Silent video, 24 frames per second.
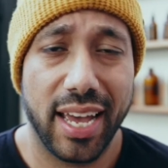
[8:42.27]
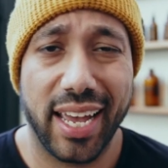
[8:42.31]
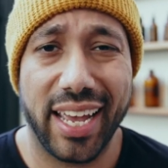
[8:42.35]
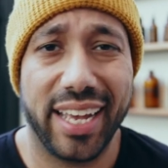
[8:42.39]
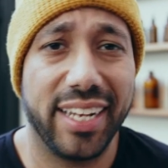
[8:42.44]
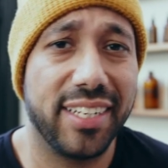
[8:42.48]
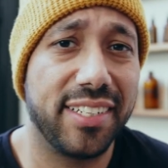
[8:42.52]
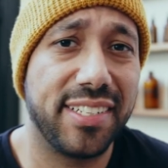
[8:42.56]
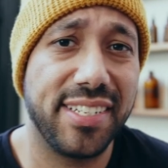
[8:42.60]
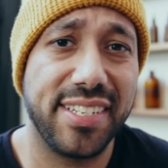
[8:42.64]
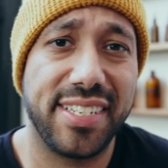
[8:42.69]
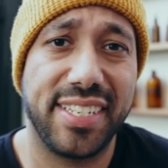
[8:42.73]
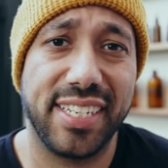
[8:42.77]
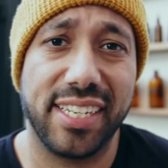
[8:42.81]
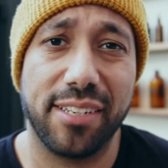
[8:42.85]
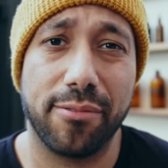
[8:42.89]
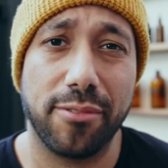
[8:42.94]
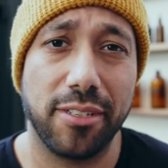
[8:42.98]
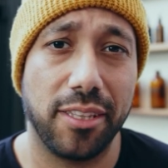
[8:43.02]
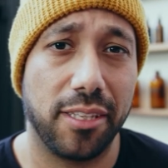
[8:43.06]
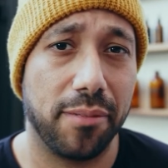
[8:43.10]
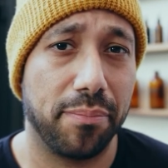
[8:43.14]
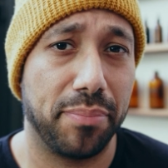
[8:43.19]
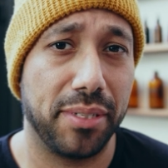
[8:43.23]
and to see
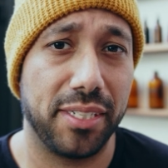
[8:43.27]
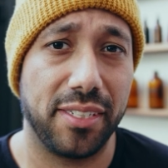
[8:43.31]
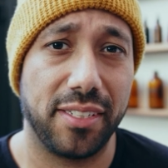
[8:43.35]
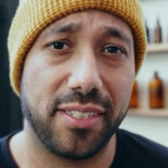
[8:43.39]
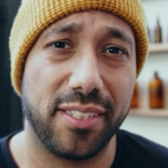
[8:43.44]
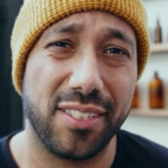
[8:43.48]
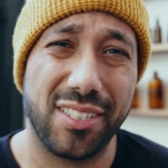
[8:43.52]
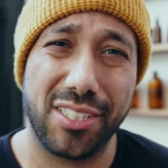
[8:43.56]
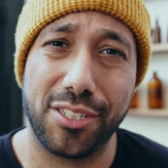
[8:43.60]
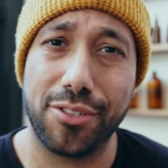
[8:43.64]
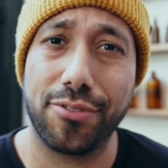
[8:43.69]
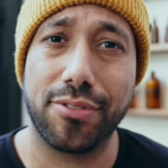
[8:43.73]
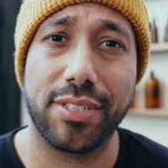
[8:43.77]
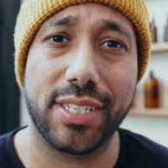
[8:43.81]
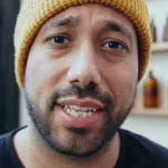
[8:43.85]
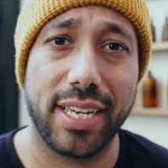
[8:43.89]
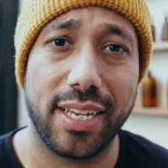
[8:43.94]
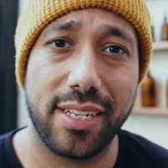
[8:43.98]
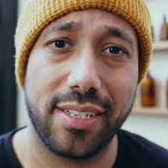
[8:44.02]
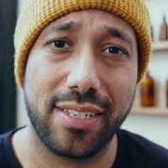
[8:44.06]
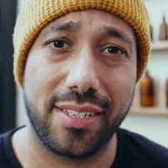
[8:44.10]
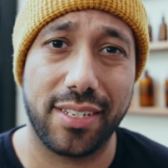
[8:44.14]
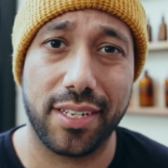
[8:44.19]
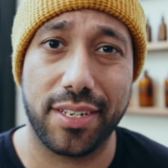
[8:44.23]
what the business use
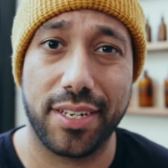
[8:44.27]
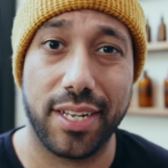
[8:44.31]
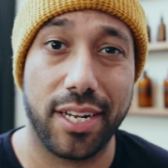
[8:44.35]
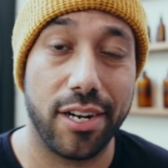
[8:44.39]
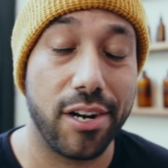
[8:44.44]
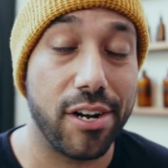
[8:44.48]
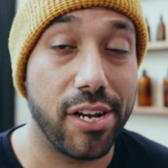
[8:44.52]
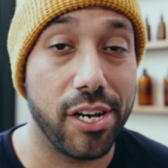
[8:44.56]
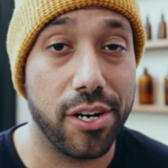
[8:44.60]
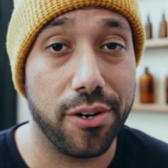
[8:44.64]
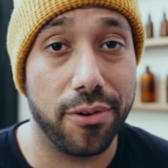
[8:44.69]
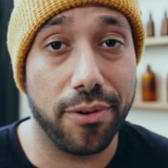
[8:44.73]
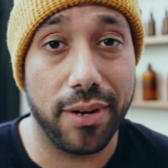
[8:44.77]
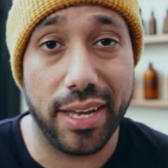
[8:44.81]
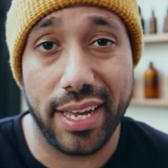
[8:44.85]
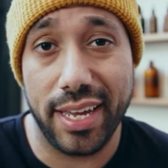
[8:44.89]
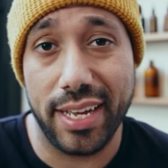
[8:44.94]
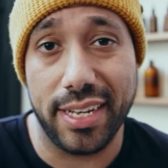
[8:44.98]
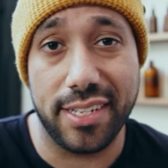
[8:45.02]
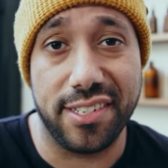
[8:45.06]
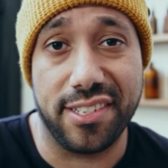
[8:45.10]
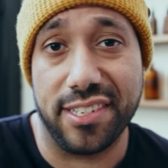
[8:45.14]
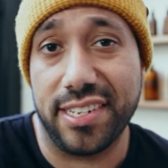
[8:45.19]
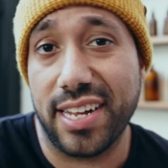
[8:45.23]
case scenario
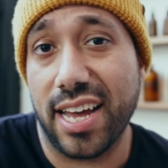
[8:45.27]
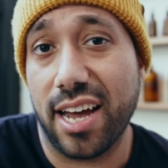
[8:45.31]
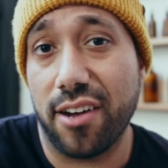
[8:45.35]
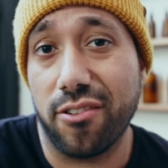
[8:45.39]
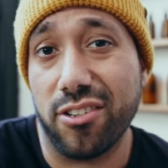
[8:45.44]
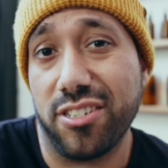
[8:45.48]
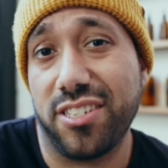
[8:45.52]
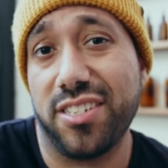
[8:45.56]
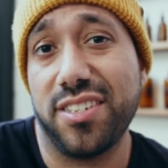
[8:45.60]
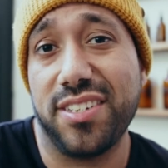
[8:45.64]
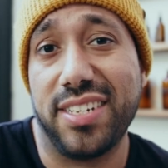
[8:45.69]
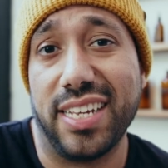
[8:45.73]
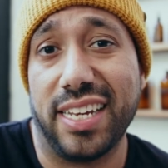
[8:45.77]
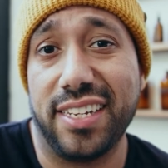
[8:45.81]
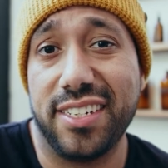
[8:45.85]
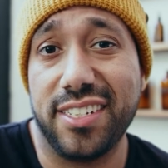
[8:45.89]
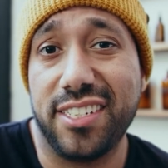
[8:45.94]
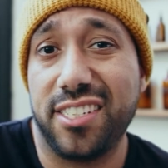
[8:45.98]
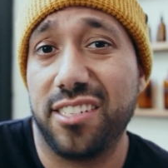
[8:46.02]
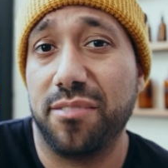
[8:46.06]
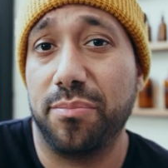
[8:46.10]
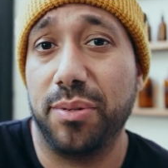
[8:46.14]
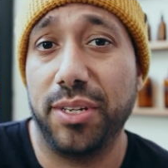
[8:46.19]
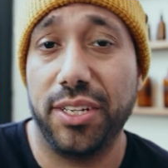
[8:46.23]
is and how it's
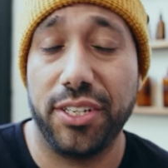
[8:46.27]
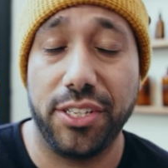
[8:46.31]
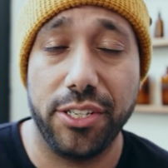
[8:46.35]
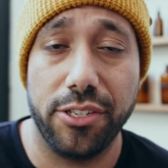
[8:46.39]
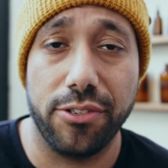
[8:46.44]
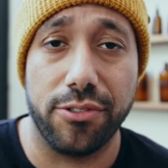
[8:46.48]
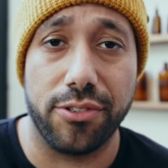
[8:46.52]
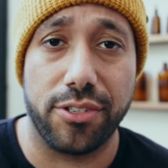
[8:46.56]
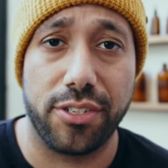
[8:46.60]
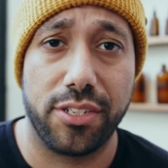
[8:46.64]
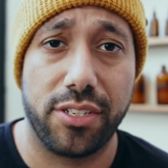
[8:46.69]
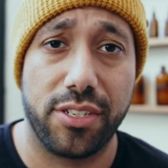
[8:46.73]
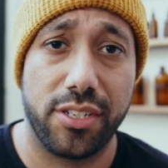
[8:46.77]
intended to be used.